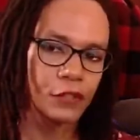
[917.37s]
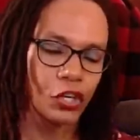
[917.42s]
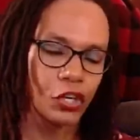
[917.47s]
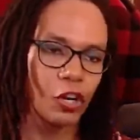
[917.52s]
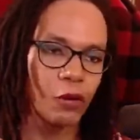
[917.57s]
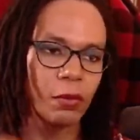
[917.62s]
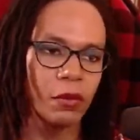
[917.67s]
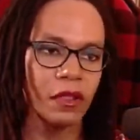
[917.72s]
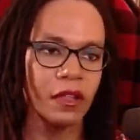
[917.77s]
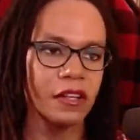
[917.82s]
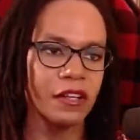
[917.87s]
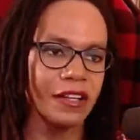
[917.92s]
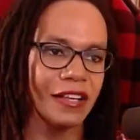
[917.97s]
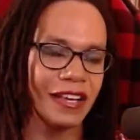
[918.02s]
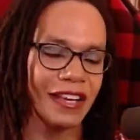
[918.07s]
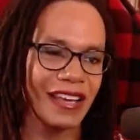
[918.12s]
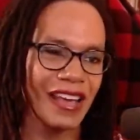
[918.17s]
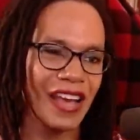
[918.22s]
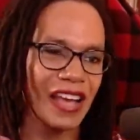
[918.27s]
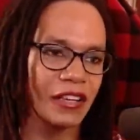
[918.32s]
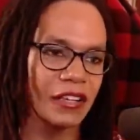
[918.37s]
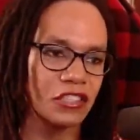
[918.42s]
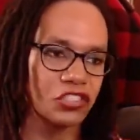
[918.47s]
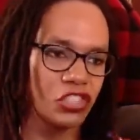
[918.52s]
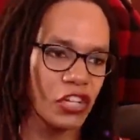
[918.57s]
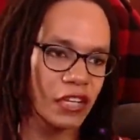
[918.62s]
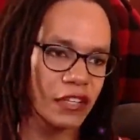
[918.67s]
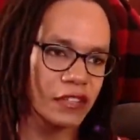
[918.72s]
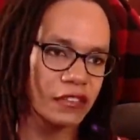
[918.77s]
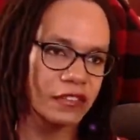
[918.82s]
her ability to get counter hit
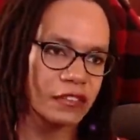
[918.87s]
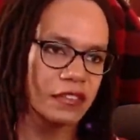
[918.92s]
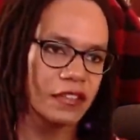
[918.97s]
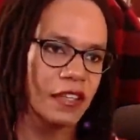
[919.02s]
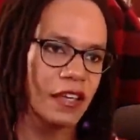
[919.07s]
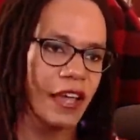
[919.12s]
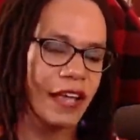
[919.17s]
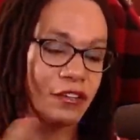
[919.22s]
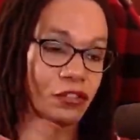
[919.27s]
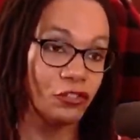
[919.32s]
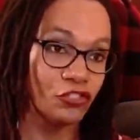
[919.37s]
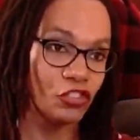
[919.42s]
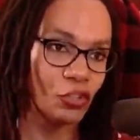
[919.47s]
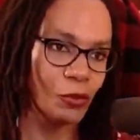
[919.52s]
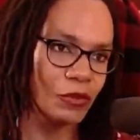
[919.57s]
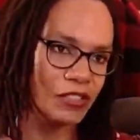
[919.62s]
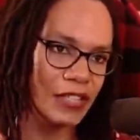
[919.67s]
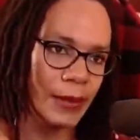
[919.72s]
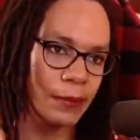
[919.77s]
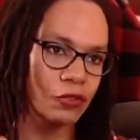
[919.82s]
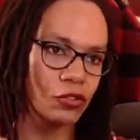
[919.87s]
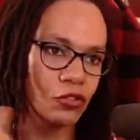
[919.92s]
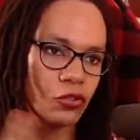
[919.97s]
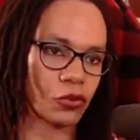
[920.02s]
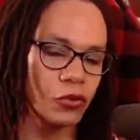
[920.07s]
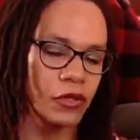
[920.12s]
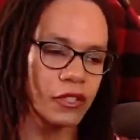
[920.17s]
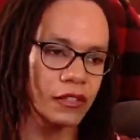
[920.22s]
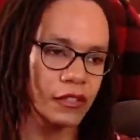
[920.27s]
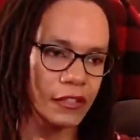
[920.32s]
checks and do so much damage so
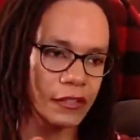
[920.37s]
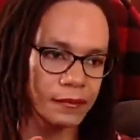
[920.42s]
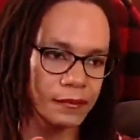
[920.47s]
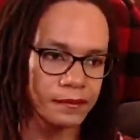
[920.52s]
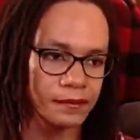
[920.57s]
quickly.